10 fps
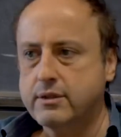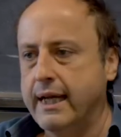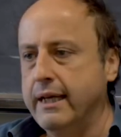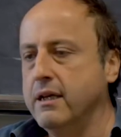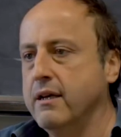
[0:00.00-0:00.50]

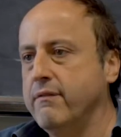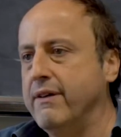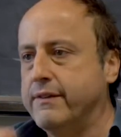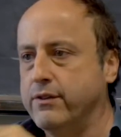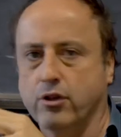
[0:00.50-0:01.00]
okay?
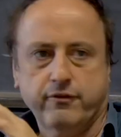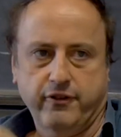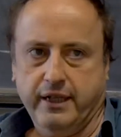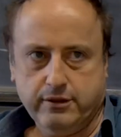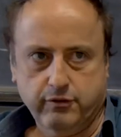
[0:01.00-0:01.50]
That's not
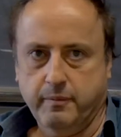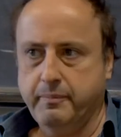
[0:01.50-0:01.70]
fair to